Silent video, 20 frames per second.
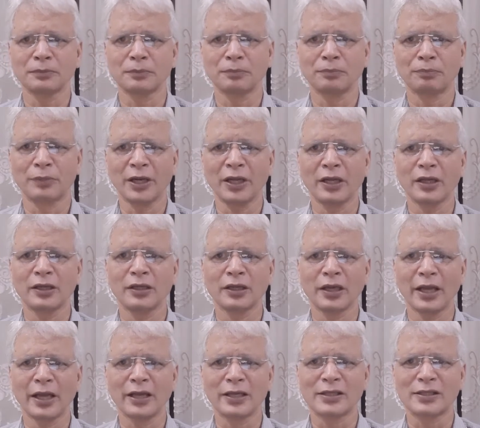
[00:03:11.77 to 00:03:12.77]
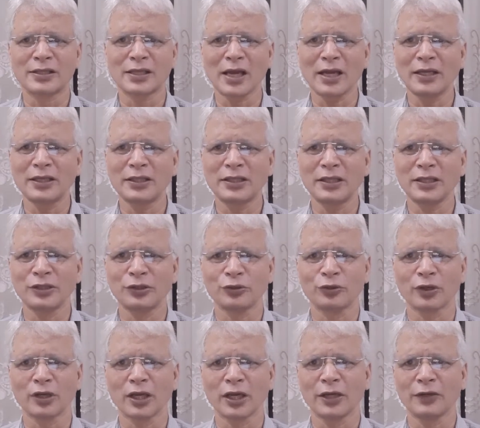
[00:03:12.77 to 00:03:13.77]
bring anxiety in
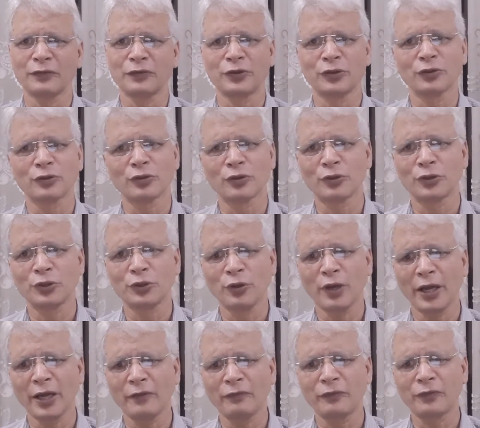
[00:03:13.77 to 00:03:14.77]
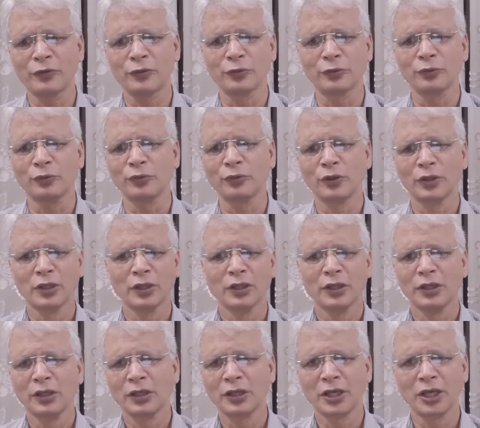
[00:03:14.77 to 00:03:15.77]
your life. You have to
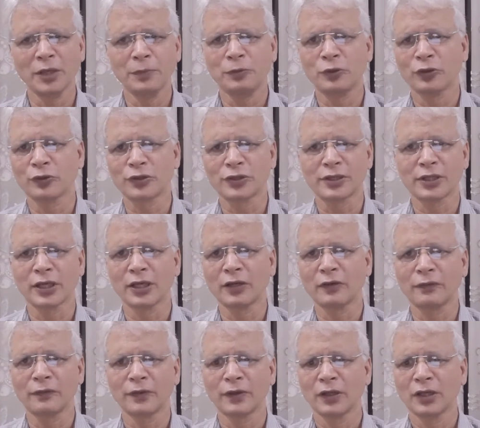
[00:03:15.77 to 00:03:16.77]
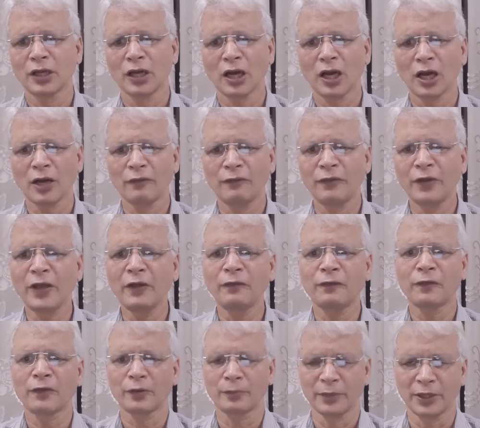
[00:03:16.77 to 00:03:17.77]
keep yourself away
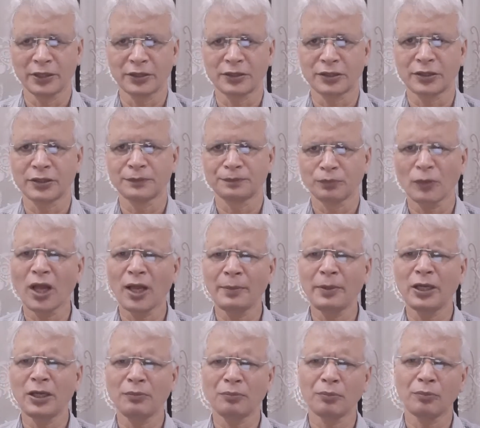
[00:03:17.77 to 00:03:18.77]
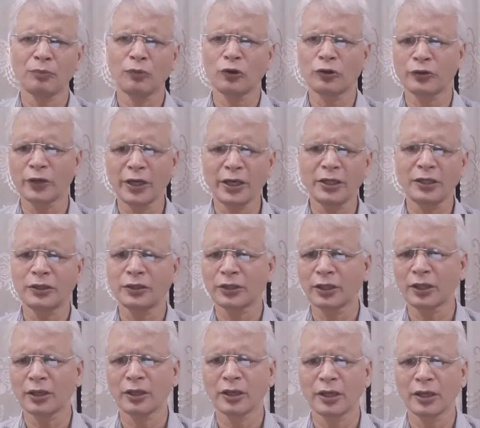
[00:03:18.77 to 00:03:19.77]
from it. I mean, moderate
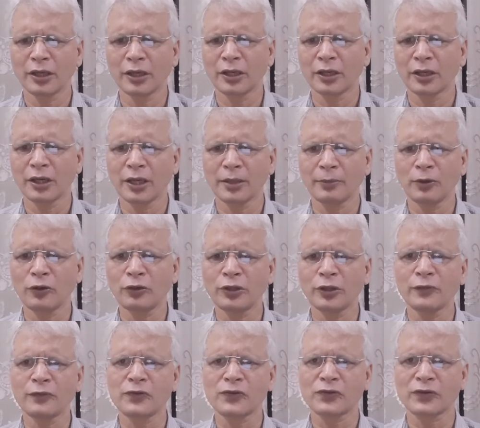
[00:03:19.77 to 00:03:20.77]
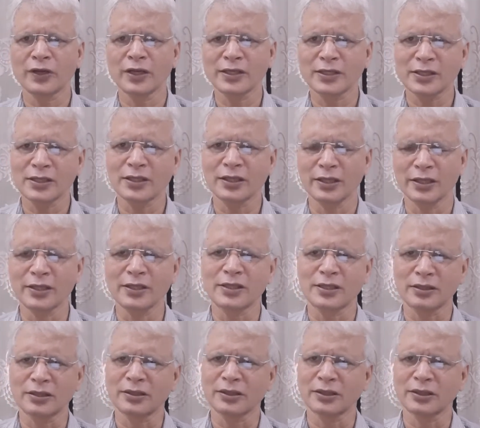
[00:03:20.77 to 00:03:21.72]
amount of stress is